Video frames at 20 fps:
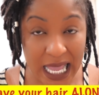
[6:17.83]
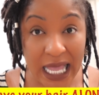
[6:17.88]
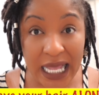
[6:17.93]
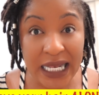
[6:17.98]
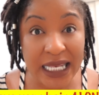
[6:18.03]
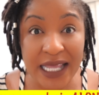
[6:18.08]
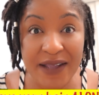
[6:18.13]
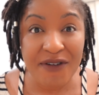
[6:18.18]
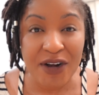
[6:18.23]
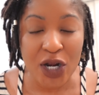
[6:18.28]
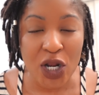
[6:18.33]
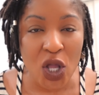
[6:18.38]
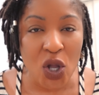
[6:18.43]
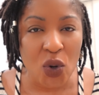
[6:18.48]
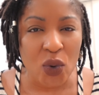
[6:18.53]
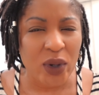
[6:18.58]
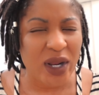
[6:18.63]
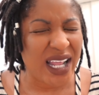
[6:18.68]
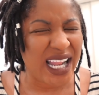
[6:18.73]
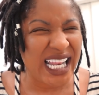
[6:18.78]
Leave it
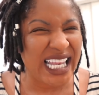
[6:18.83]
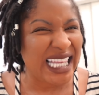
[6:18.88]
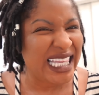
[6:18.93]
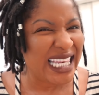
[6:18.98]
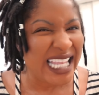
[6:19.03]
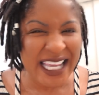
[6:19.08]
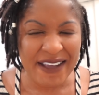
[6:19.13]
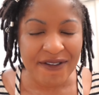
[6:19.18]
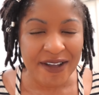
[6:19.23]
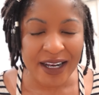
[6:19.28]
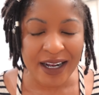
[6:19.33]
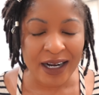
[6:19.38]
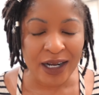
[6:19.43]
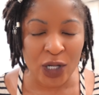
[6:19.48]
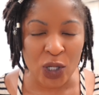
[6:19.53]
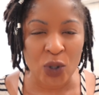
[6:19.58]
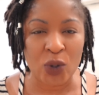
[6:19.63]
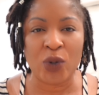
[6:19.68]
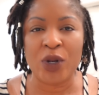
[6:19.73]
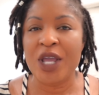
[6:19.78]
alone. Leave it
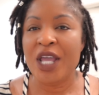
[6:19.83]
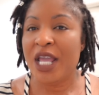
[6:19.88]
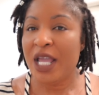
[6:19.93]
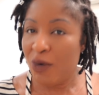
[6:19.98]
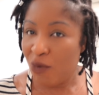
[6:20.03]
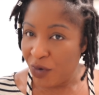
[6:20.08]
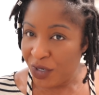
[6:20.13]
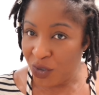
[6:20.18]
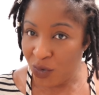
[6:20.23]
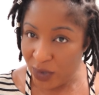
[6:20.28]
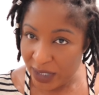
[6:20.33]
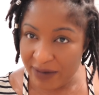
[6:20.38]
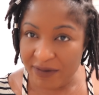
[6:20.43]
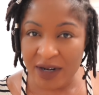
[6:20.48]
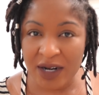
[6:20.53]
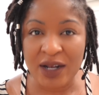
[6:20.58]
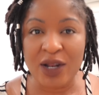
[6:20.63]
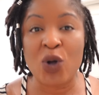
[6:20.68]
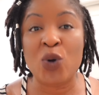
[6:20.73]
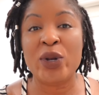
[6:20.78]
alone. When you leave it
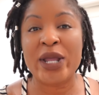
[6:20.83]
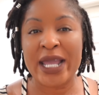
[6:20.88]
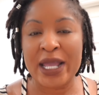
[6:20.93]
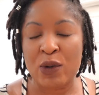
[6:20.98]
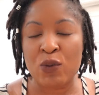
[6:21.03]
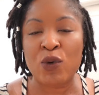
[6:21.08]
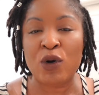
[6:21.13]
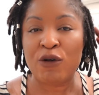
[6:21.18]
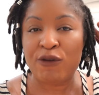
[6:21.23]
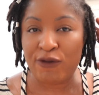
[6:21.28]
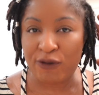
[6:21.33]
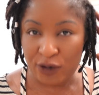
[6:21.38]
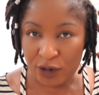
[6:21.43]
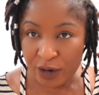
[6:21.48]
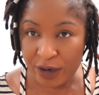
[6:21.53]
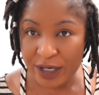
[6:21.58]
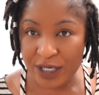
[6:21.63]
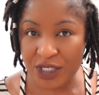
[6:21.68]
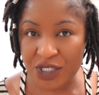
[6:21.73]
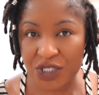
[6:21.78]
alone, it will
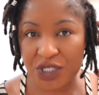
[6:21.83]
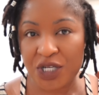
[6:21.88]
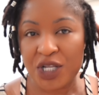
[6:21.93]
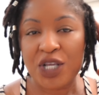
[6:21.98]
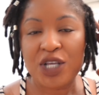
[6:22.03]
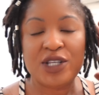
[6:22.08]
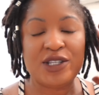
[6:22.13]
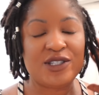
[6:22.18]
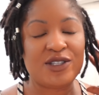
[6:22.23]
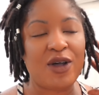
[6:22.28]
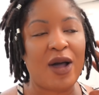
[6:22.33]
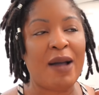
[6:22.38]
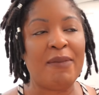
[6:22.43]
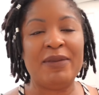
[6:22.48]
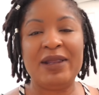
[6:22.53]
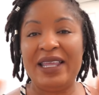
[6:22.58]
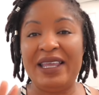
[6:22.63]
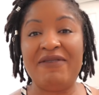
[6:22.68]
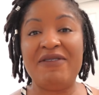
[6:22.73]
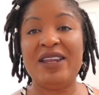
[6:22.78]
flourish. So
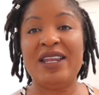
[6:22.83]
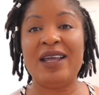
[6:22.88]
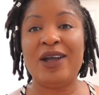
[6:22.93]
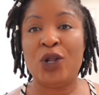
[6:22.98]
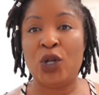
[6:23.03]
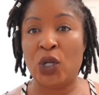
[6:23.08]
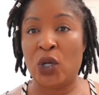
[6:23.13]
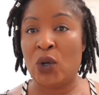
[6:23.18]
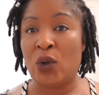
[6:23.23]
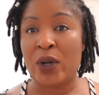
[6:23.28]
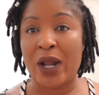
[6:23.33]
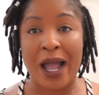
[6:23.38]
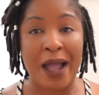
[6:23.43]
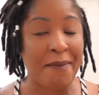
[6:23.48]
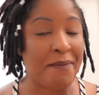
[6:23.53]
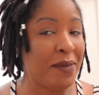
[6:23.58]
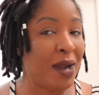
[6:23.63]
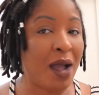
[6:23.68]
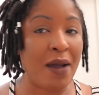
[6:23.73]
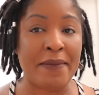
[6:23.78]
I'm leaving it alone.
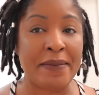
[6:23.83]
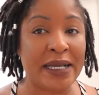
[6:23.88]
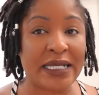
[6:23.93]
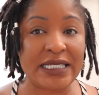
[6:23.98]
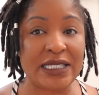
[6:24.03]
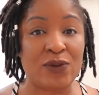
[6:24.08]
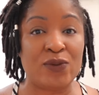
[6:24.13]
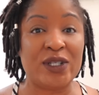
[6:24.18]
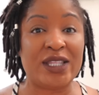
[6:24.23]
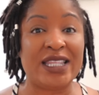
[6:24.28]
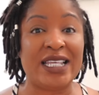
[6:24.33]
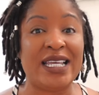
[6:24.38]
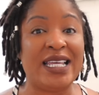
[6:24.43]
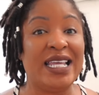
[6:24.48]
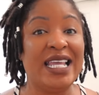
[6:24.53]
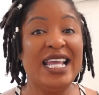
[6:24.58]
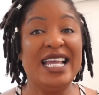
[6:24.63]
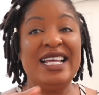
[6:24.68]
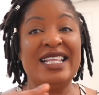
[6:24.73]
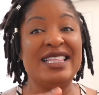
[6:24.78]
I'm not messing with
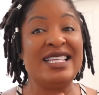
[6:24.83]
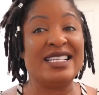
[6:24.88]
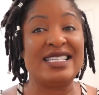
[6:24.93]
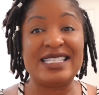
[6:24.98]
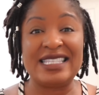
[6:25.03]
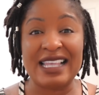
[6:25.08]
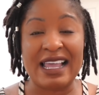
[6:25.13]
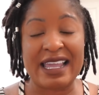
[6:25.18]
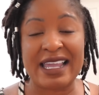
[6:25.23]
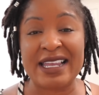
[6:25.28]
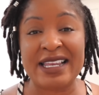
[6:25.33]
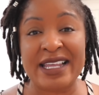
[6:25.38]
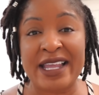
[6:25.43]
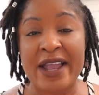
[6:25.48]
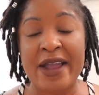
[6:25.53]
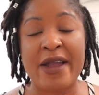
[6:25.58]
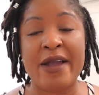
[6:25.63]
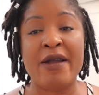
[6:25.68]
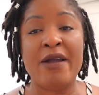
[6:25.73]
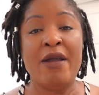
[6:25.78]
it. This second
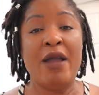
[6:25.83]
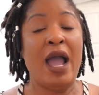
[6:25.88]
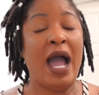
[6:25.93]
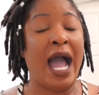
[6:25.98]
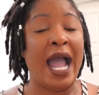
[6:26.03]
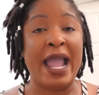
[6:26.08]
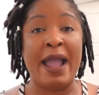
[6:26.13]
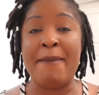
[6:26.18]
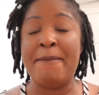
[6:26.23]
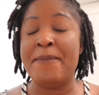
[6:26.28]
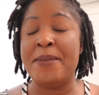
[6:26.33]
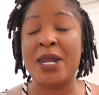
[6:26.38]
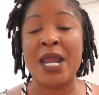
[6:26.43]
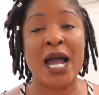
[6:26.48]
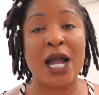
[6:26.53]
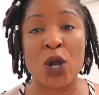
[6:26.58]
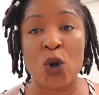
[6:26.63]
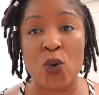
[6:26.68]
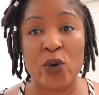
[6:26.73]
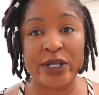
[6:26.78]
year, I am
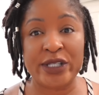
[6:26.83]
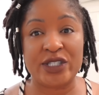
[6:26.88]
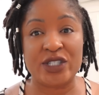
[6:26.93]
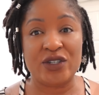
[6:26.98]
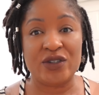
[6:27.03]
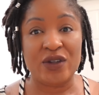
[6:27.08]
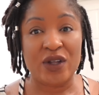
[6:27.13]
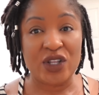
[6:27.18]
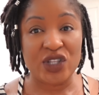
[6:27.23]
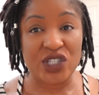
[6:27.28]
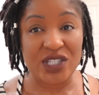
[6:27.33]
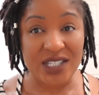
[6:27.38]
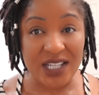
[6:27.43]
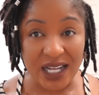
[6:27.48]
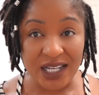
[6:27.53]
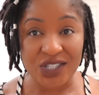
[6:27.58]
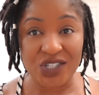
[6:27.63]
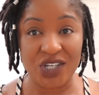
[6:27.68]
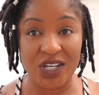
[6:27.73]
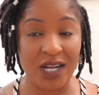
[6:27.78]
not going to
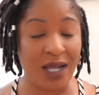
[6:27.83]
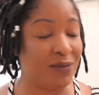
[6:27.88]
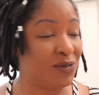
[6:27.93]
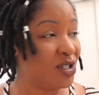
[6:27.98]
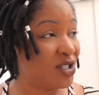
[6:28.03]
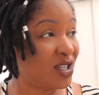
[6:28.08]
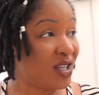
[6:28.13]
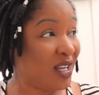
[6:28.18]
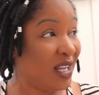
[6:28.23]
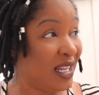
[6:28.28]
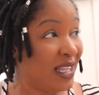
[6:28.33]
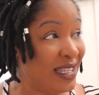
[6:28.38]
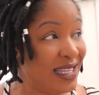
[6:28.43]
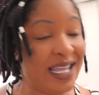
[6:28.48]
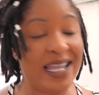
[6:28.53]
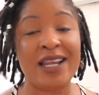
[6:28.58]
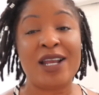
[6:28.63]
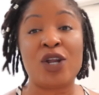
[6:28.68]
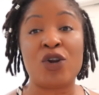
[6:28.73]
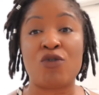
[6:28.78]
touch it. I'm just going to
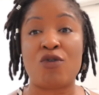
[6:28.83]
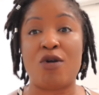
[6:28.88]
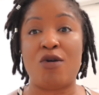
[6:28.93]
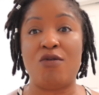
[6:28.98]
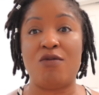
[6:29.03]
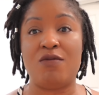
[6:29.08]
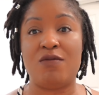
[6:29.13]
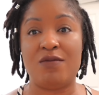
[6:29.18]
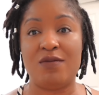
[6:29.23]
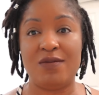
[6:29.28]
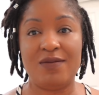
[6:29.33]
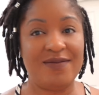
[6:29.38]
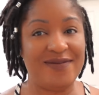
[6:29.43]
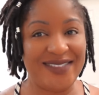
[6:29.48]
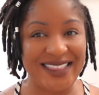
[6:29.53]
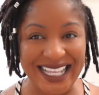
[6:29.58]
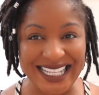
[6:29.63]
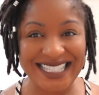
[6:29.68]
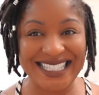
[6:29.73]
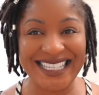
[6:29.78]
let it grow.
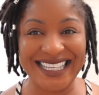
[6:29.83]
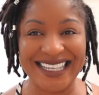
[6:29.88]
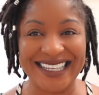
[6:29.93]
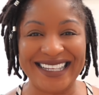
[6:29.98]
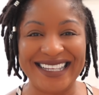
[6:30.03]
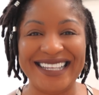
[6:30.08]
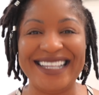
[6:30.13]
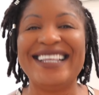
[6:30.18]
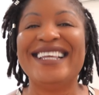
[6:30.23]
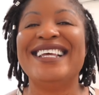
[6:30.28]
That's it.